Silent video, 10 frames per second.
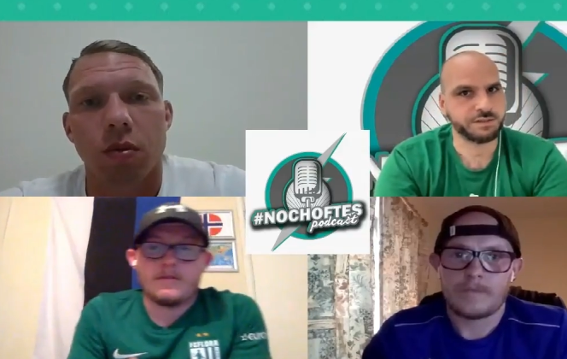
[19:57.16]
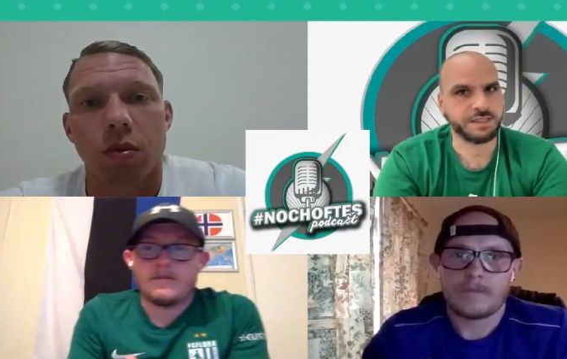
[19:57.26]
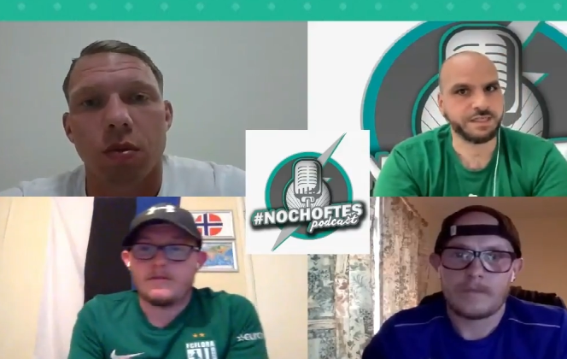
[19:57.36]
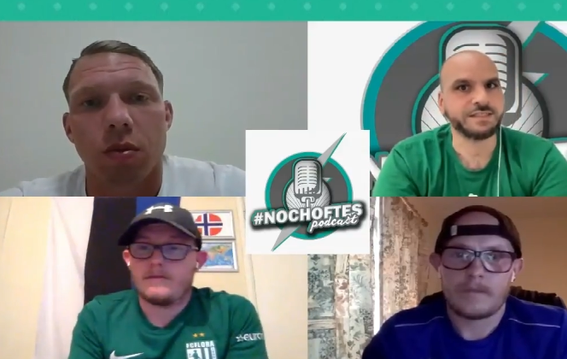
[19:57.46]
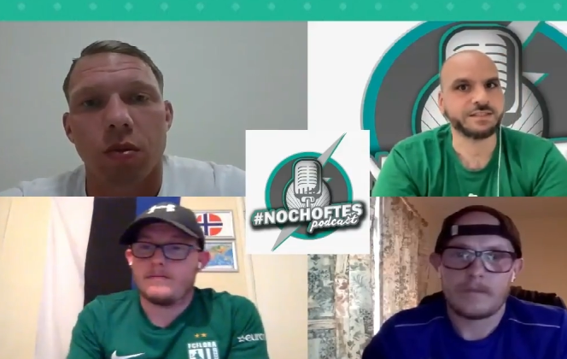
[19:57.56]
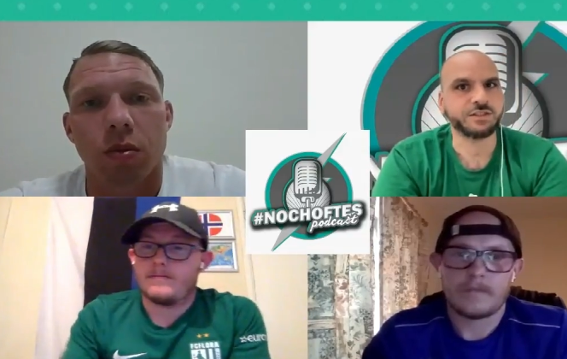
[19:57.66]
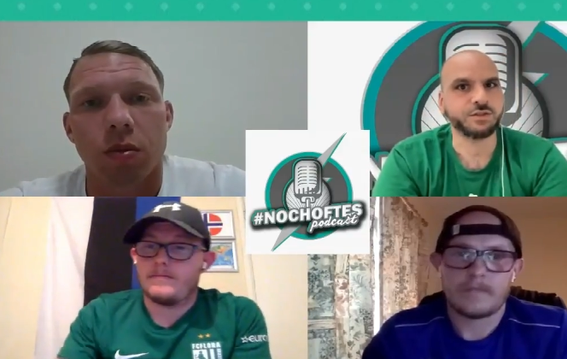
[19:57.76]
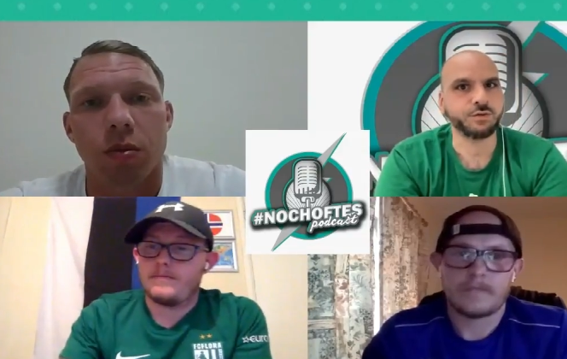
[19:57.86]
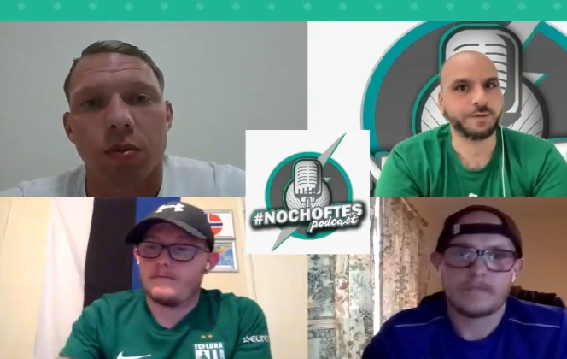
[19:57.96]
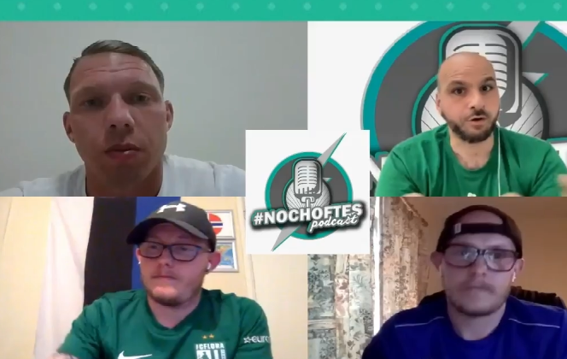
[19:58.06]
Speaker 1: in, in Eastern
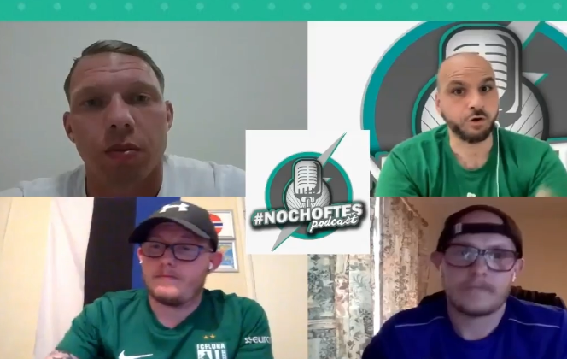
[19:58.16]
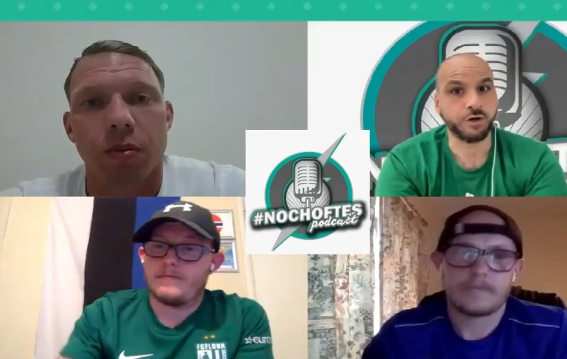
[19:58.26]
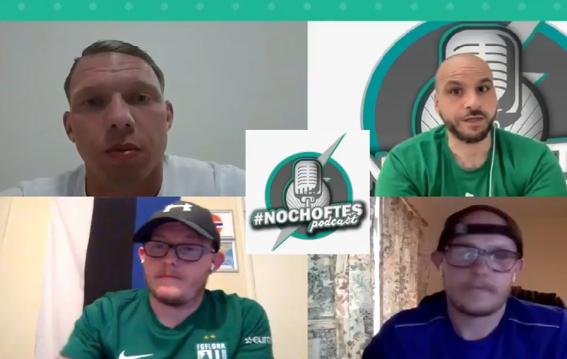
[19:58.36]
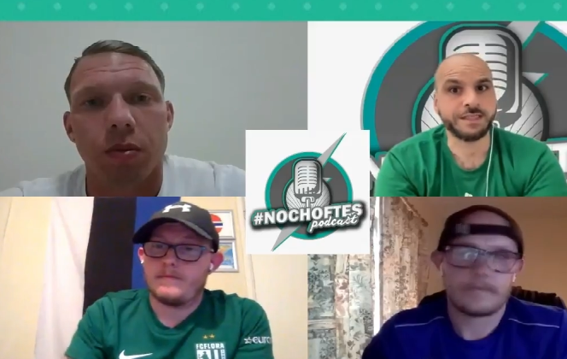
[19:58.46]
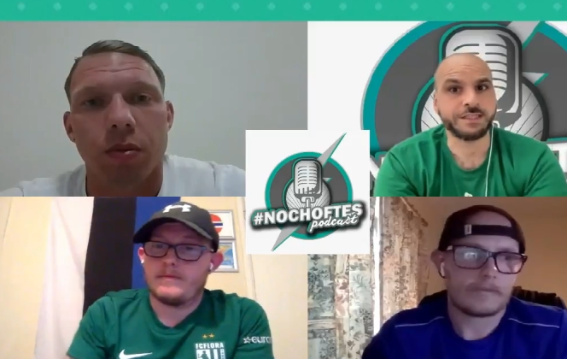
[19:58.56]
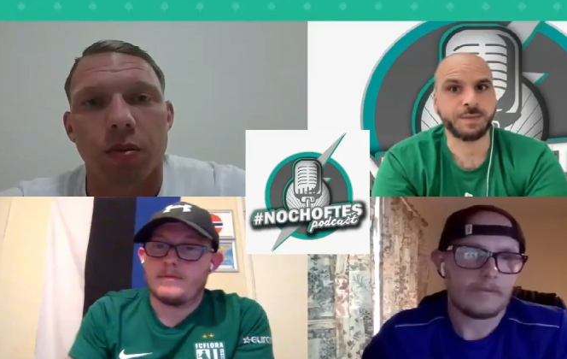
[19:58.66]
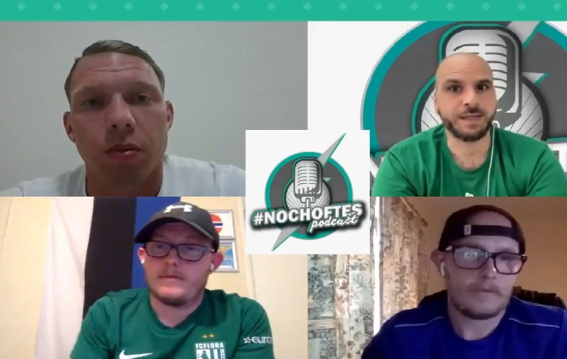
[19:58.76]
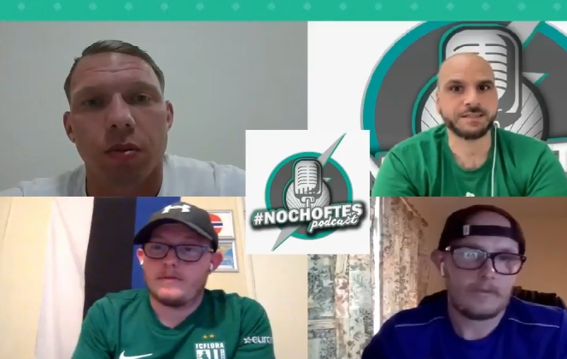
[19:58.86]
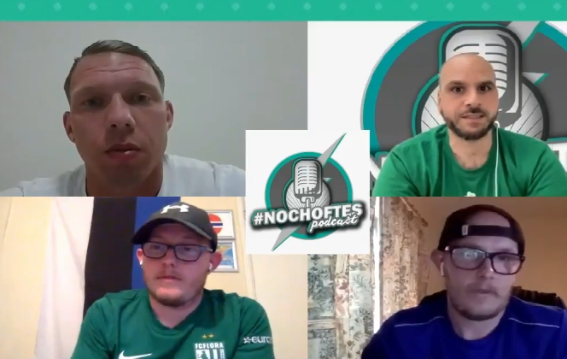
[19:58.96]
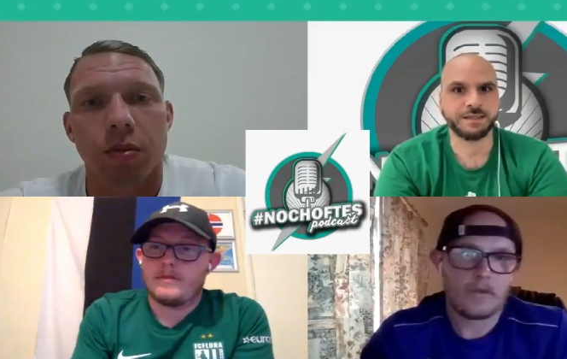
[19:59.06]
Europe that look at these
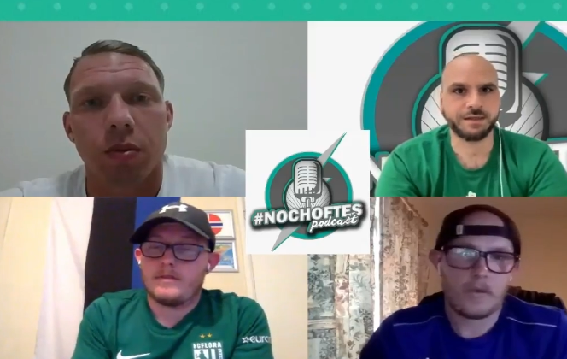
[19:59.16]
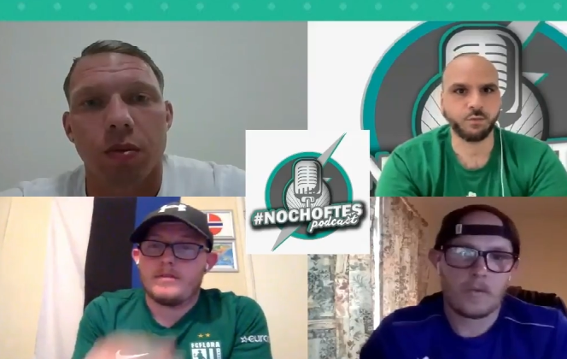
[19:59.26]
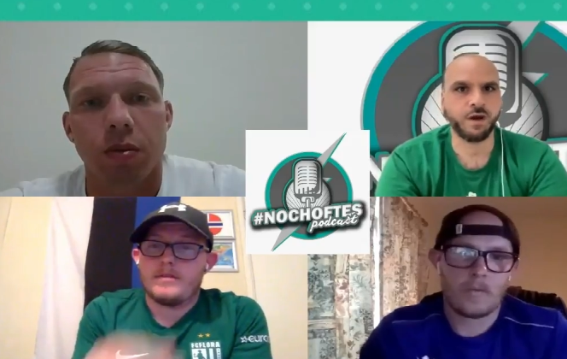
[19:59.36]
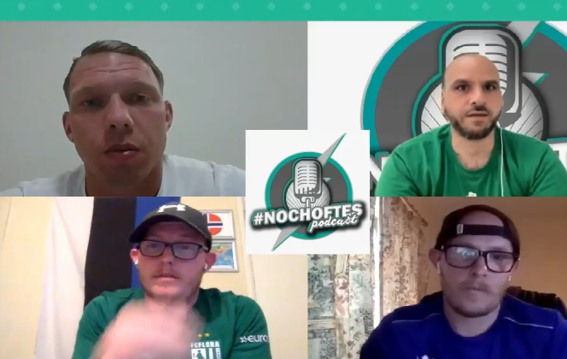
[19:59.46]
players and they think,